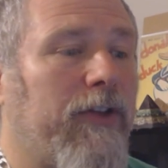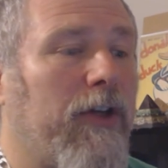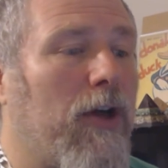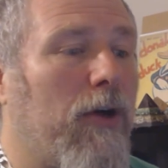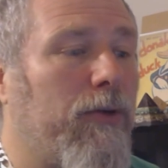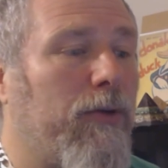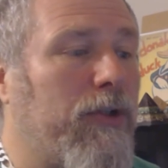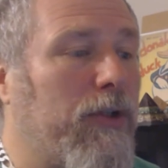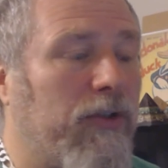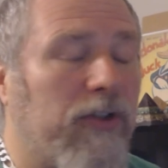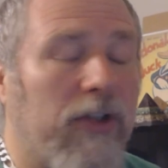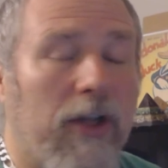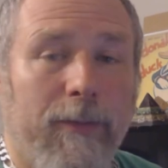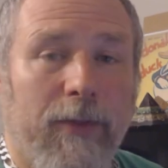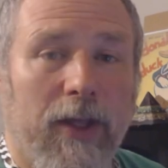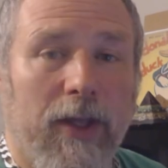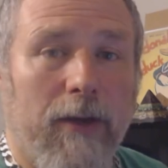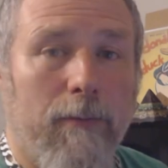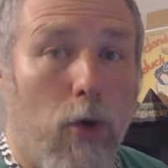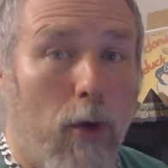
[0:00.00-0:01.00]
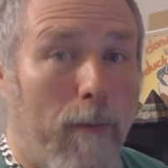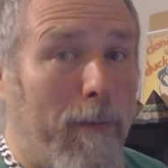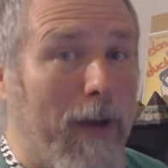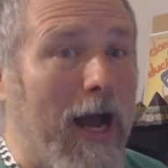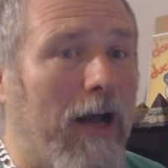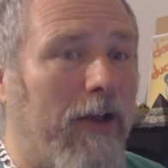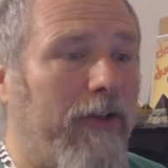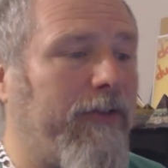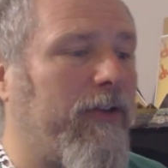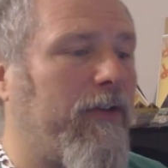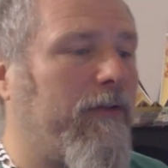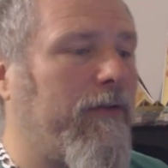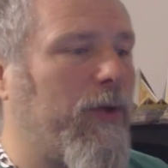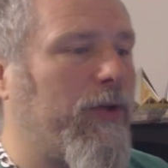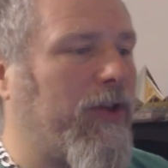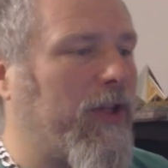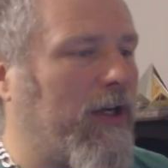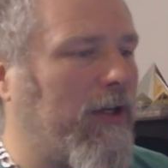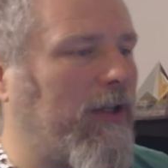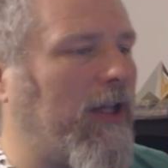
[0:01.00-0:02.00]
to go do something more positive
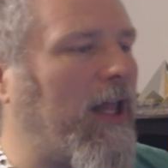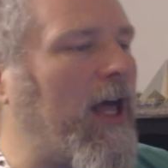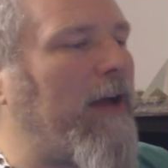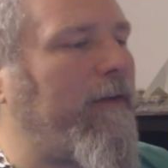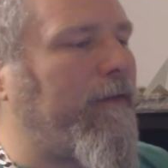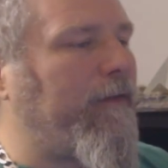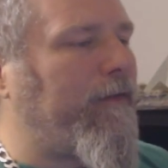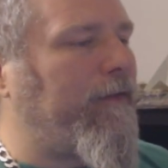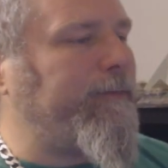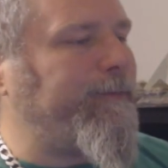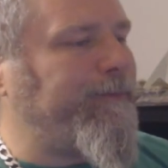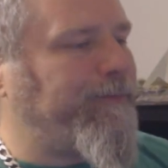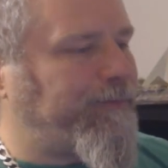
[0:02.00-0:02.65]
with their life.